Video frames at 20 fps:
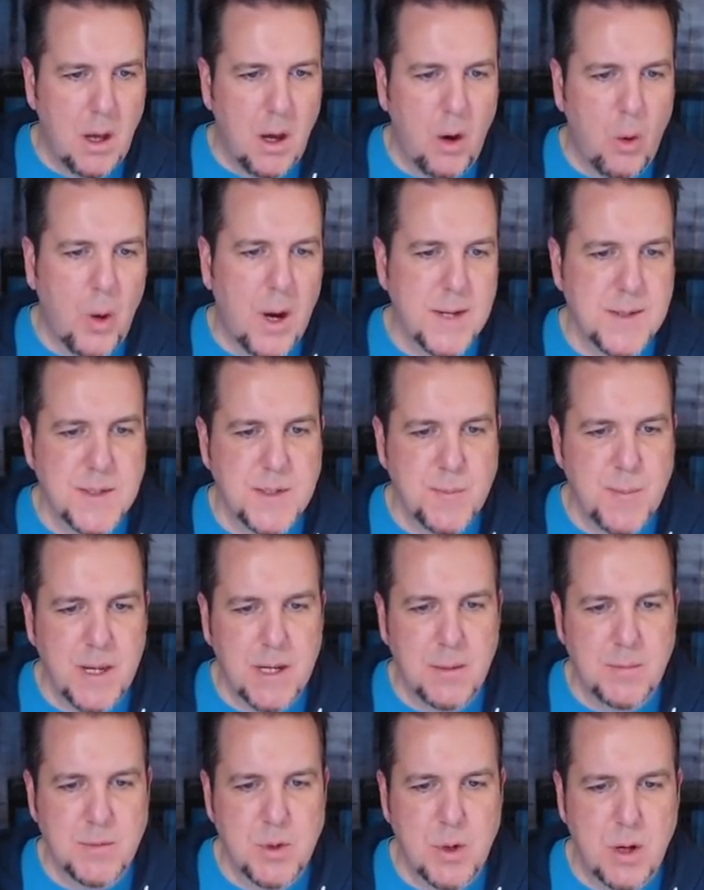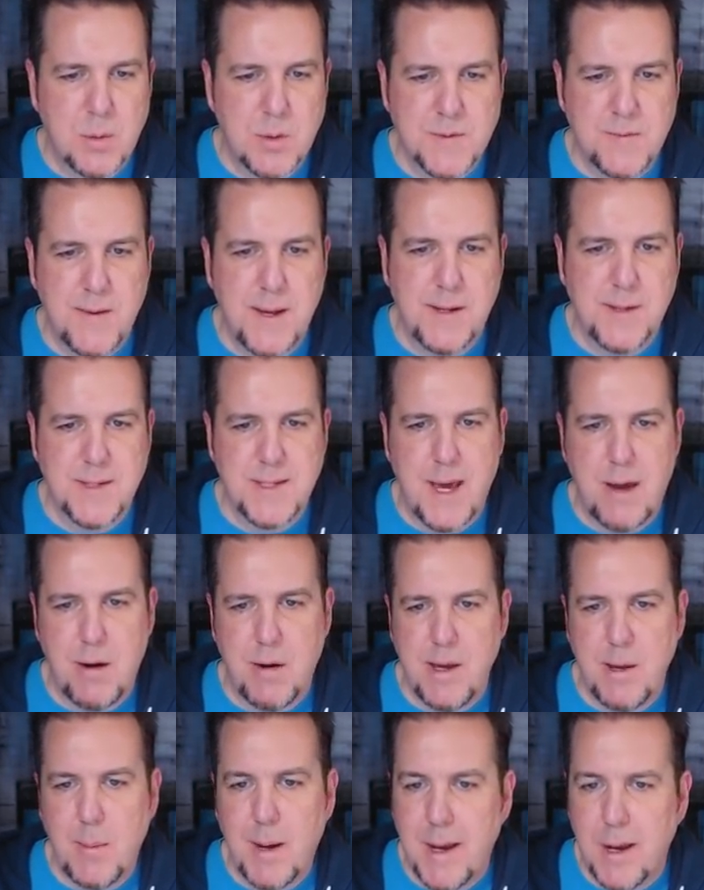Iwaasa's pickup truck was found
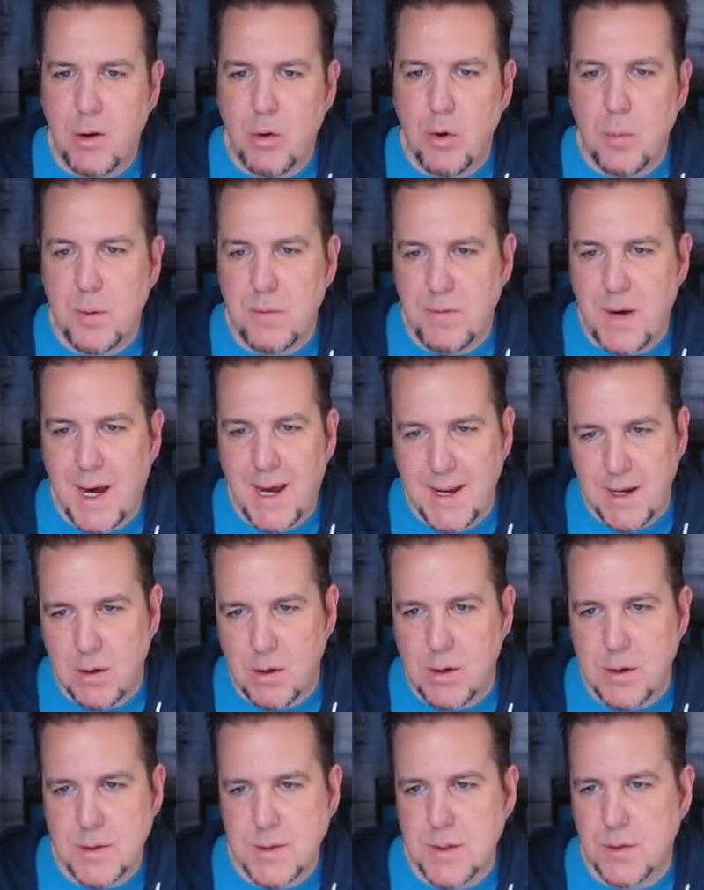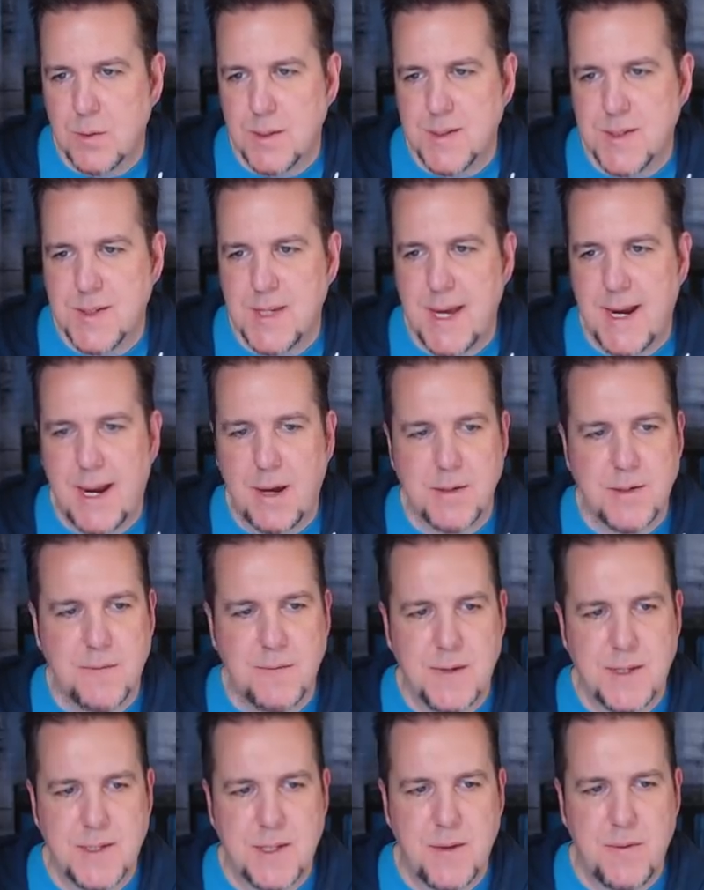Saturday by a group of hikers who had set out to
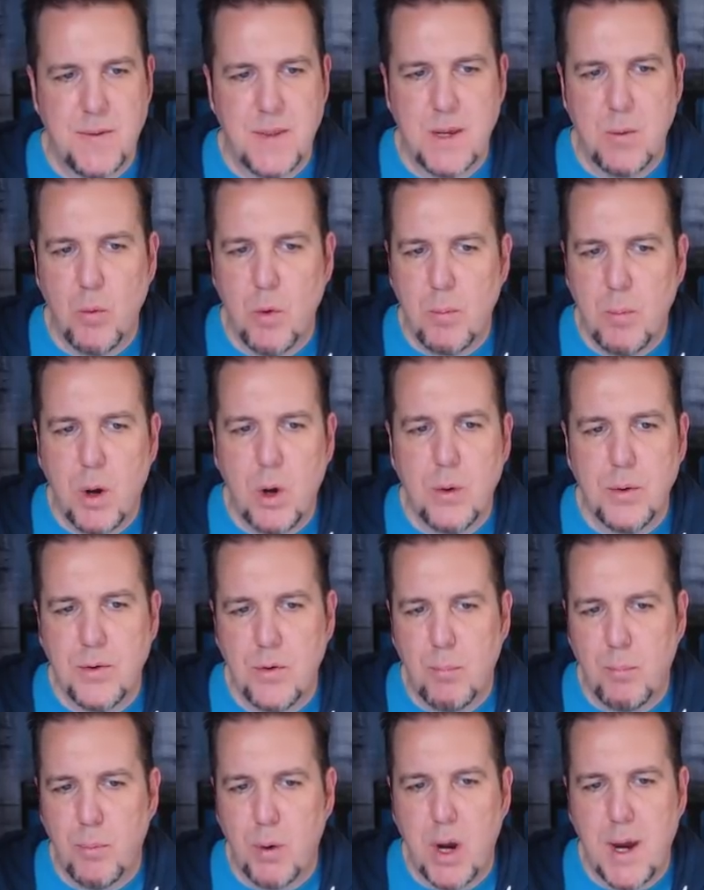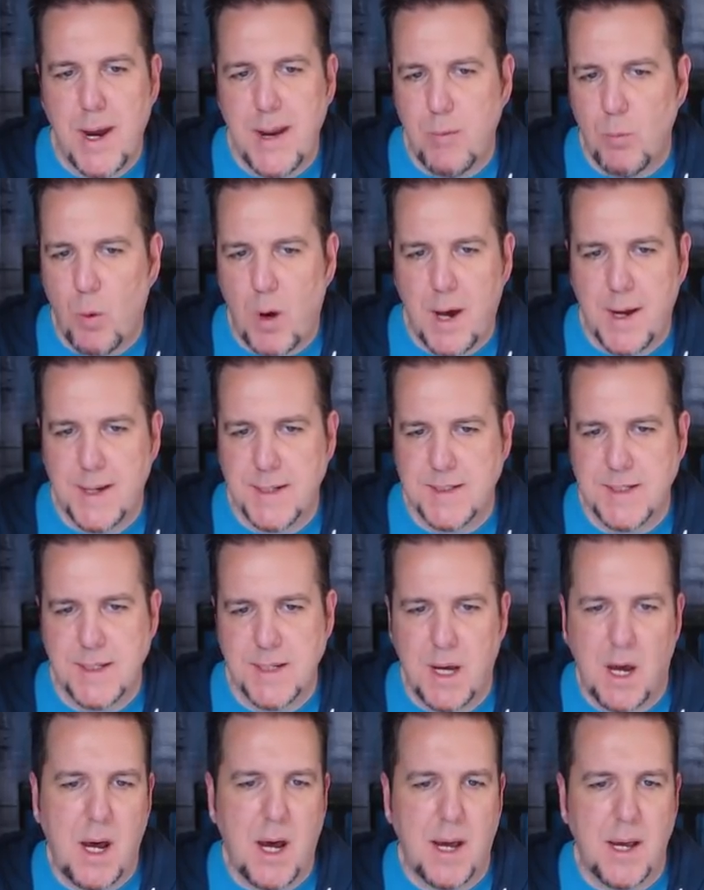visit the remote Brian Waddington
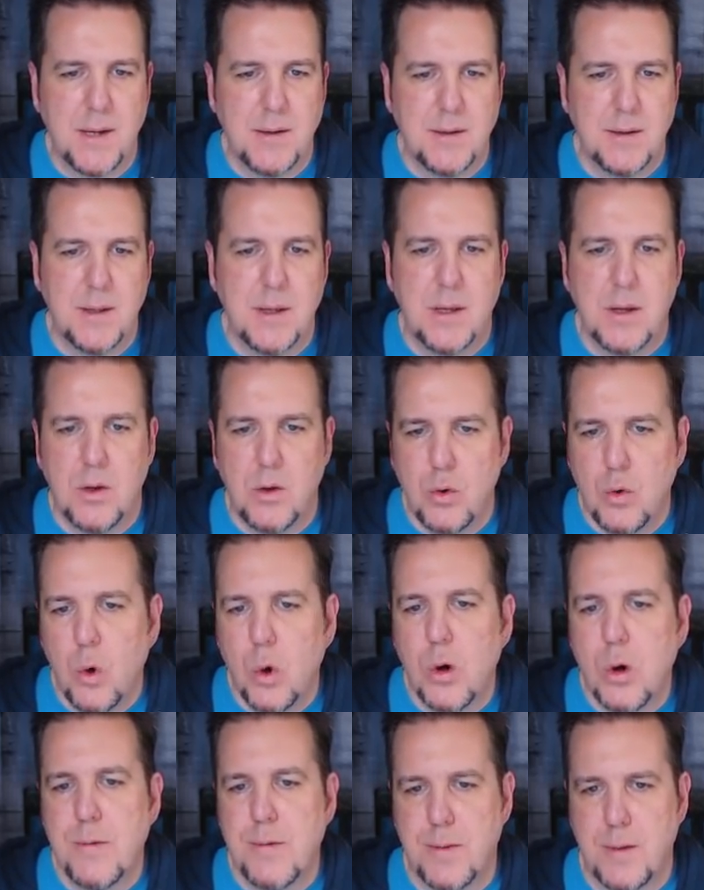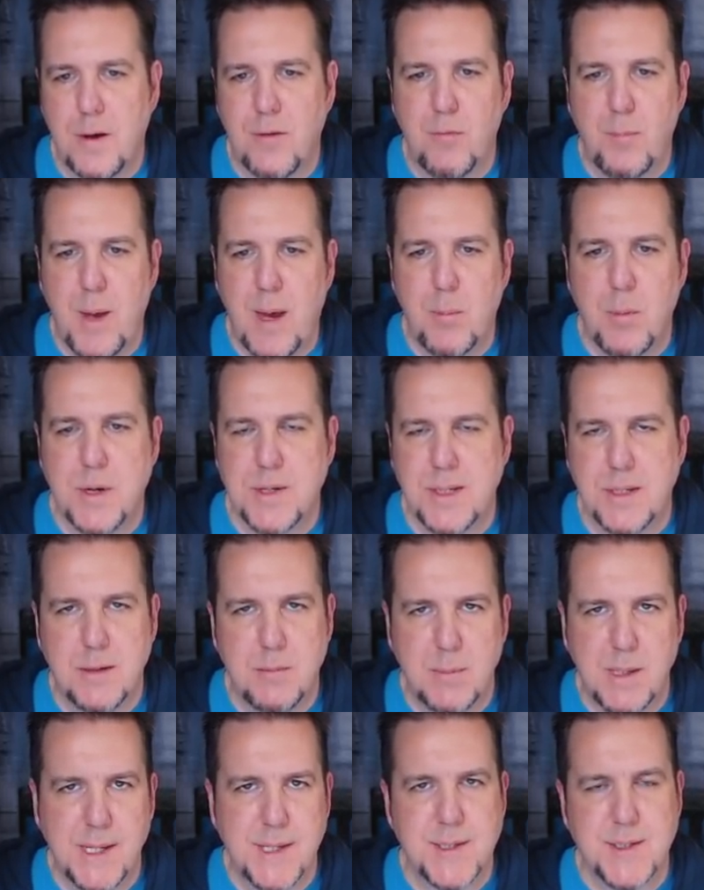hut north of Pemberton,
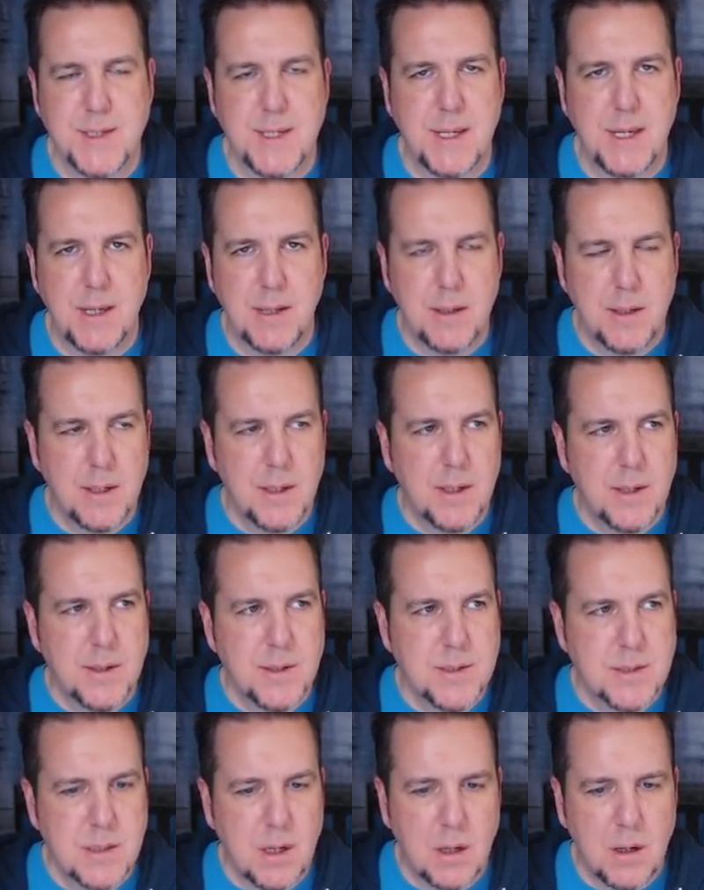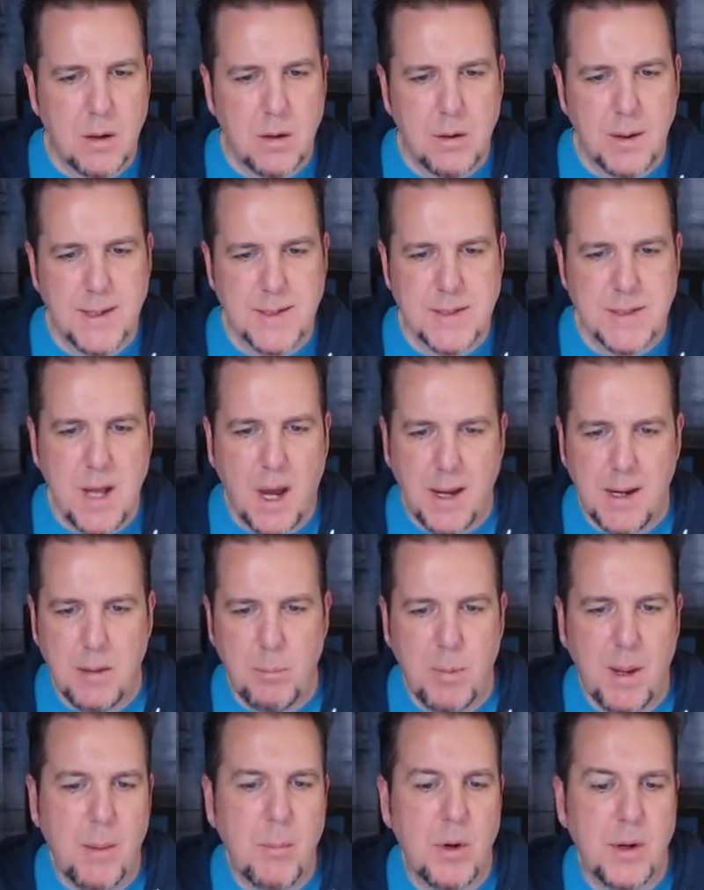B C. So it's not
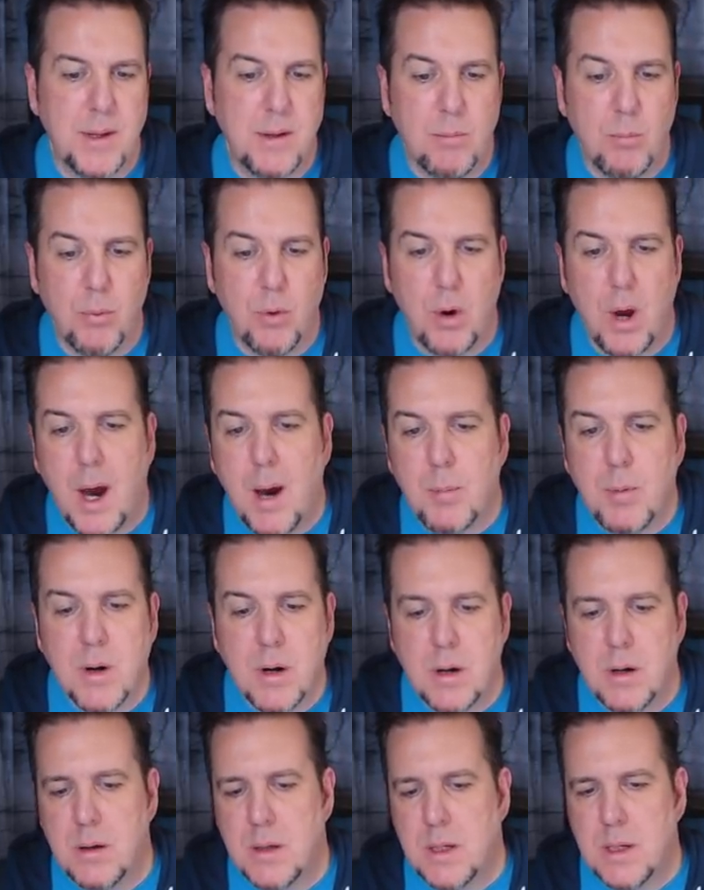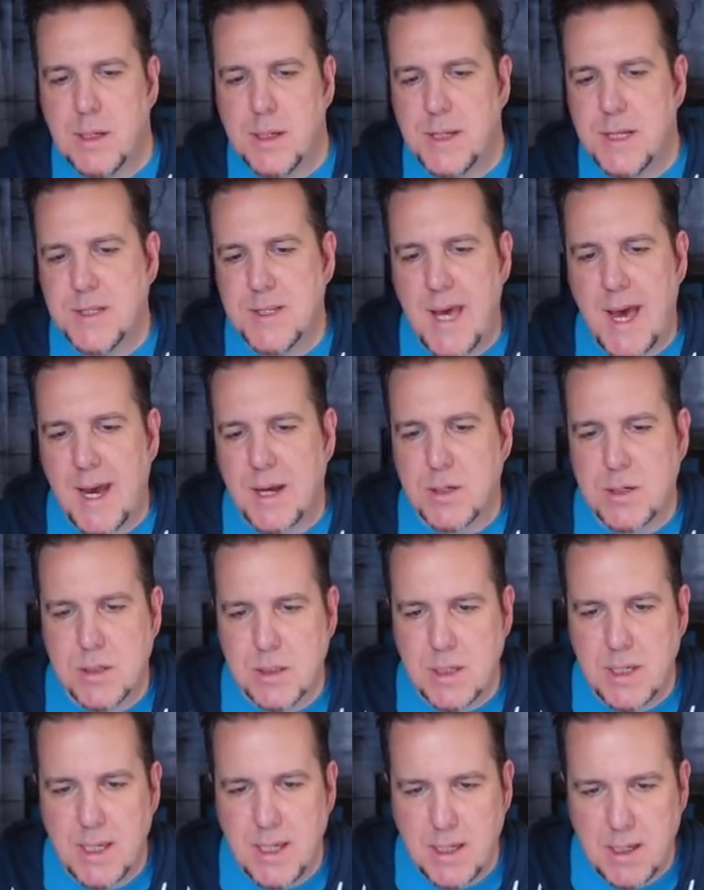in Pemberton proper. It's
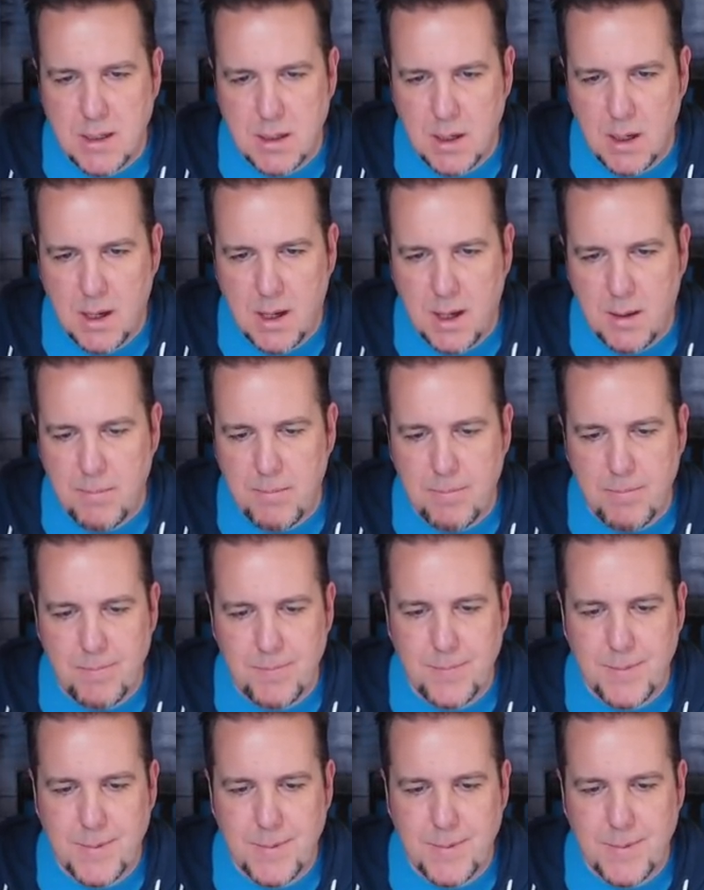actually, um,